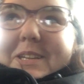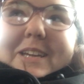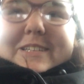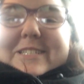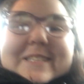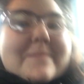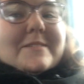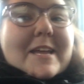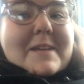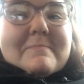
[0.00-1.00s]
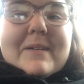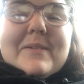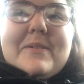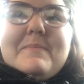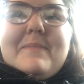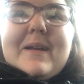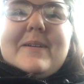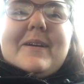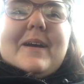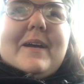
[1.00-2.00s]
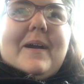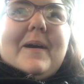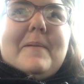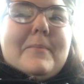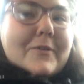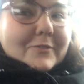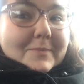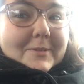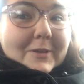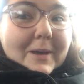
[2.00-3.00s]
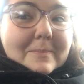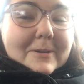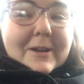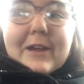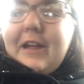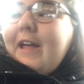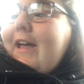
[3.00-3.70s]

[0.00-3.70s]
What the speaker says: Today just keeps getting better and better. I got books from the library,